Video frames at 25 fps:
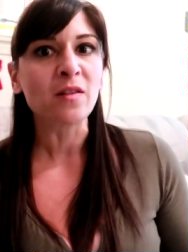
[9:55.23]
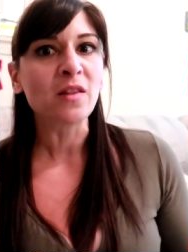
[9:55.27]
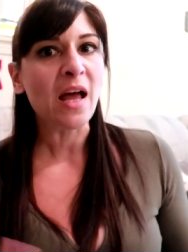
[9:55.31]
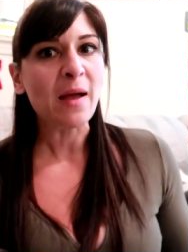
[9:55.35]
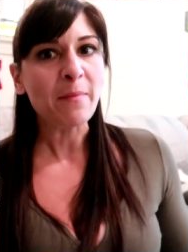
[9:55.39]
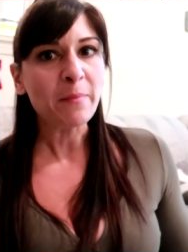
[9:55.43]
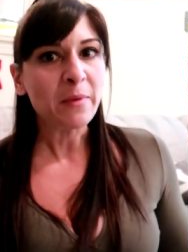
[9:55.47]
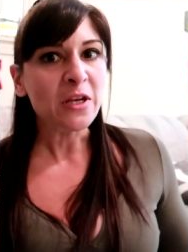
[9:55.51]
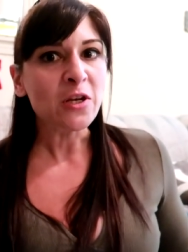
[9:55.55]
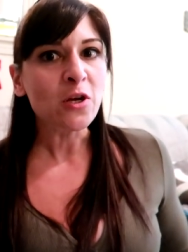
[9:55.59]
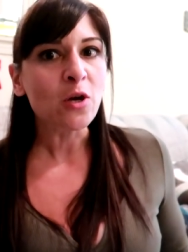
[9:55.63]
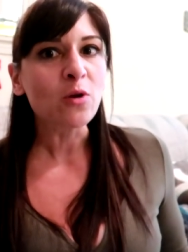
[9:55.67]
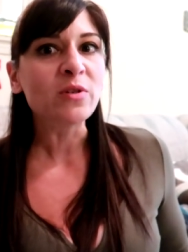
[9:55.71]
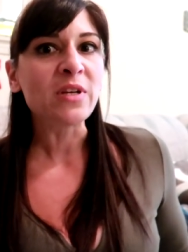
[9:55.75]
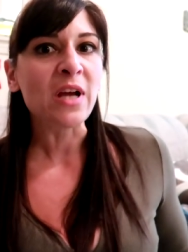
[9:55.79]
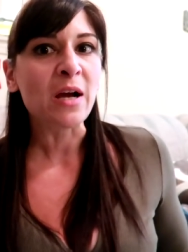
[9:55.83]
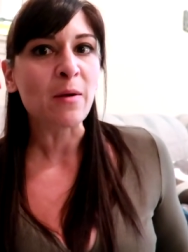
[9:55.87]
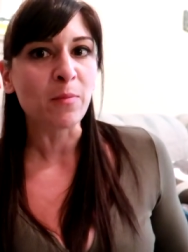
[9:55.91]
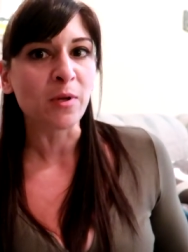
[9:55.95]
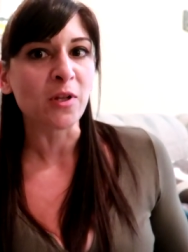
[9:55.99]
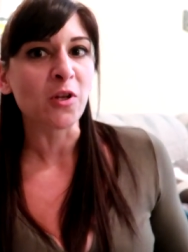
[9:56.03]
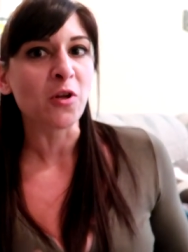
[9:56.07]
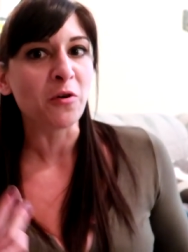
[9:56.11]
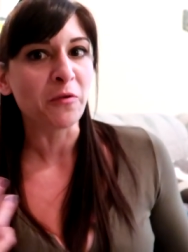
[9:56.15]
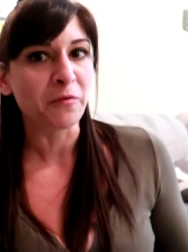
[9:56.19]
Let me know down
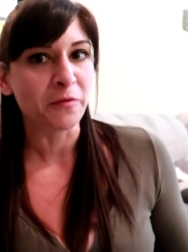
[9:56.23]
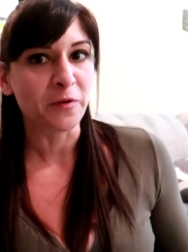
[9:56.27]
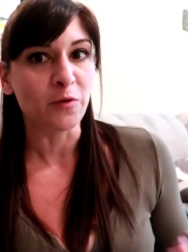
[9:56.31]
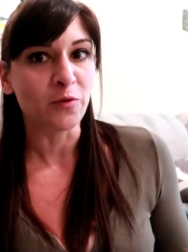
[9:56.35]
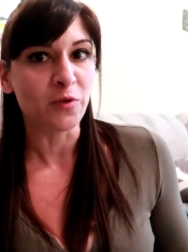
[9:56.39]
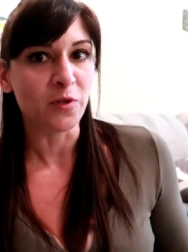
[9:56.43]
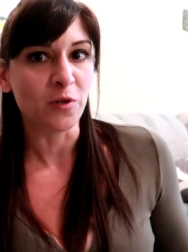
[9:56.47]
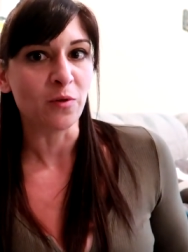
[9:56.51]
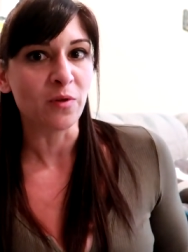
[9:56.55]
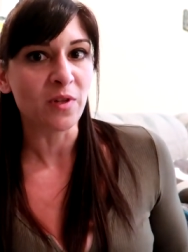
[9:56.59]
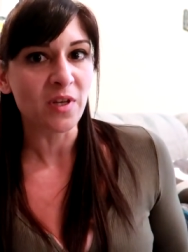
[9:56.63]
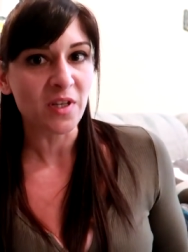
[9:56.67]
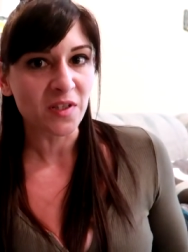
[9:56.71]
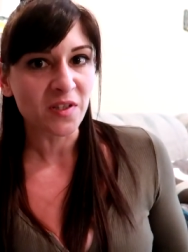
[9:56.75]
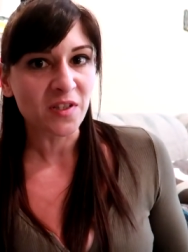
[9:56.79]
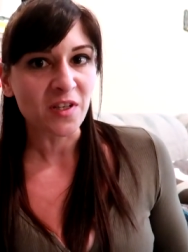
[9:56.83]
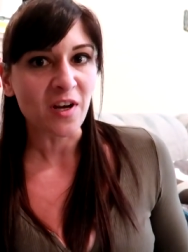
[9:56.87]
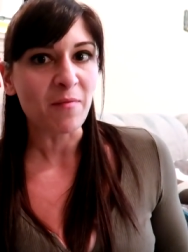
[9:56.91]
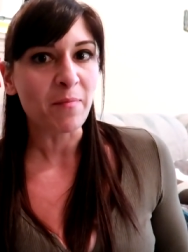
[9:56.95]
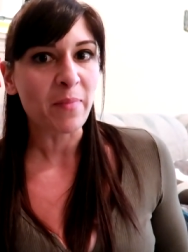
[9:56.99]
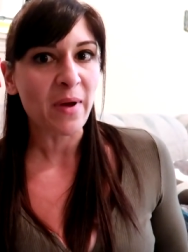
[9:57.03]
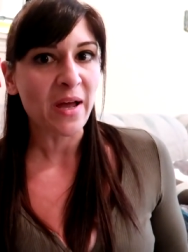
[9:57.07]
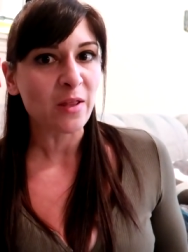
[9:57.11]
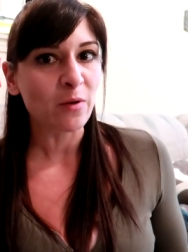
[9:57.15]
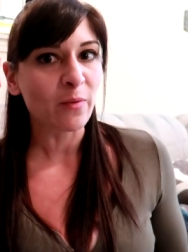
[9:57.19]
below if you do this
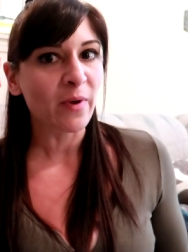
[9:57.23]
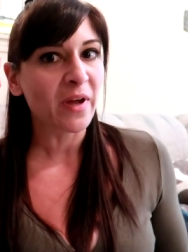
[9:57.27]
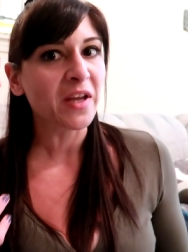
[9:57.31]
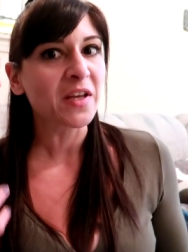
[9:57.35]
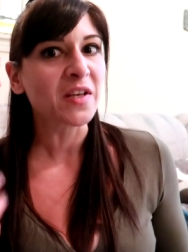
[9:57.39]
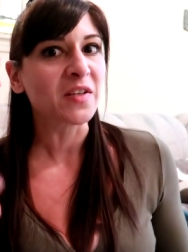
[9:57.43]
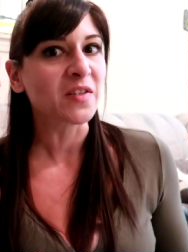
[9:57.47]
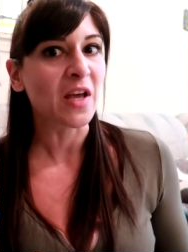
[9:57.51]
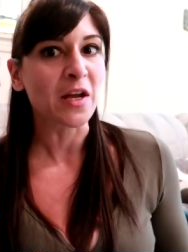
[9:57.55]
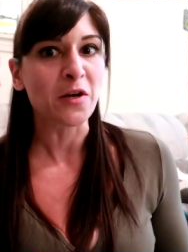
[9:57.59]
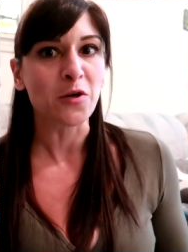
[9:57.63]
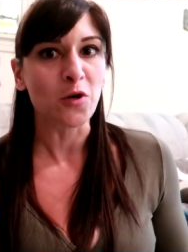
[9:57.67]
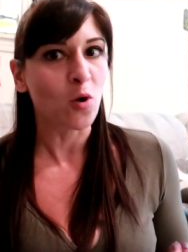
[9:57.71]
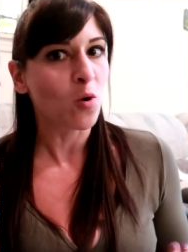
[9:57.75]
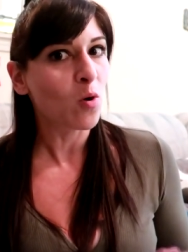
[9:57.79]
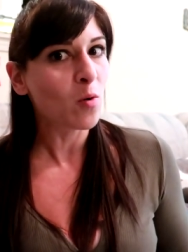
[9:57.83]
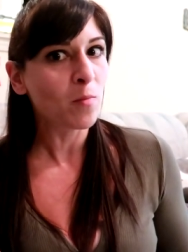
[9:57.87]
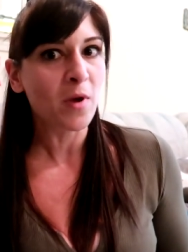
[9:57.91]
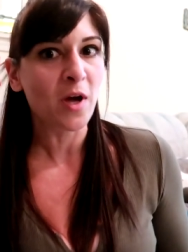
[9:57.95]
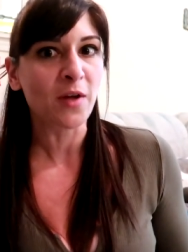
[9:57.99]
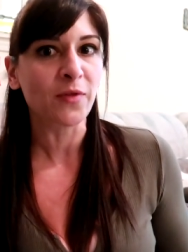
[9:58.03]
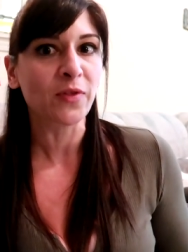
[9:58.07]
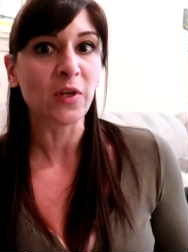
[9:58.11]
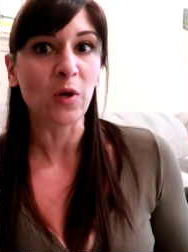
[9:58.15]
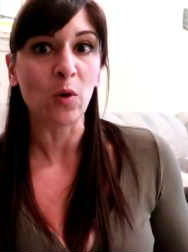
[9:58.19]
stuff, by the way, because I know I'm
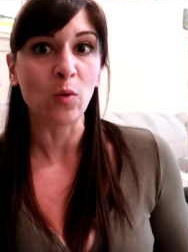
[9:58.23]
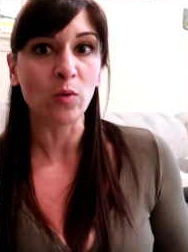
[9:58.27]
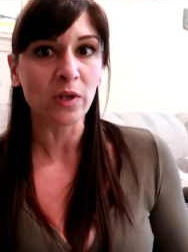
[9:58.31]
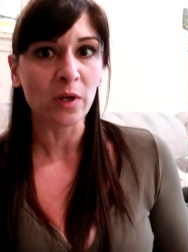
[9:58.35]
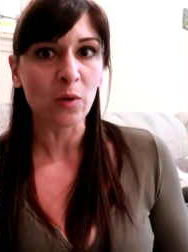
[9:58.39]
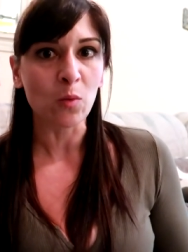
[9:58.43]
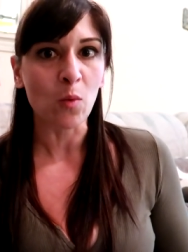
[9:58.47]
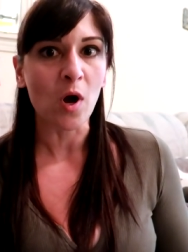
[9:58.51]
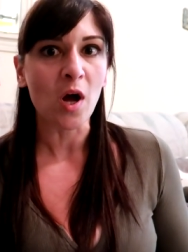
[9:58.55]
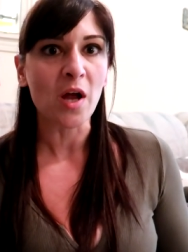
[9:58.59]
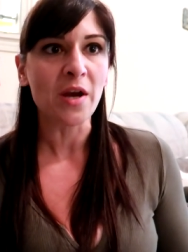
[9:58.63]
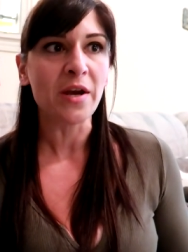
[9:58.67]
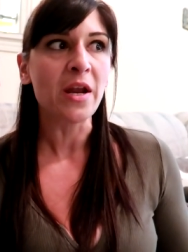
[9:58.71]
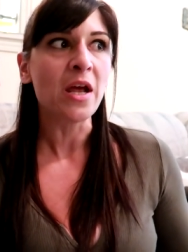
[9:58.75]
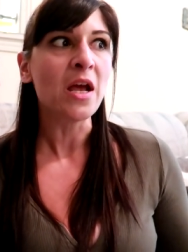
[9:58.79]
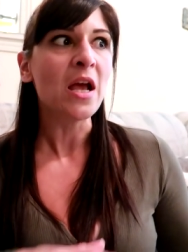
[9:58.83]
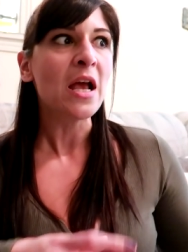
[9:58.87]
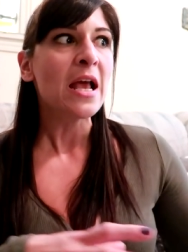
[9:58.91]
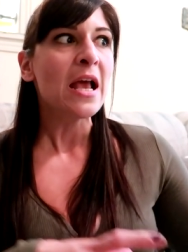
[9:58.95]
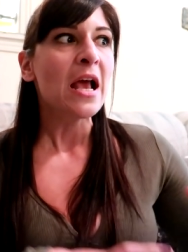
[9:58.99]
not the only one.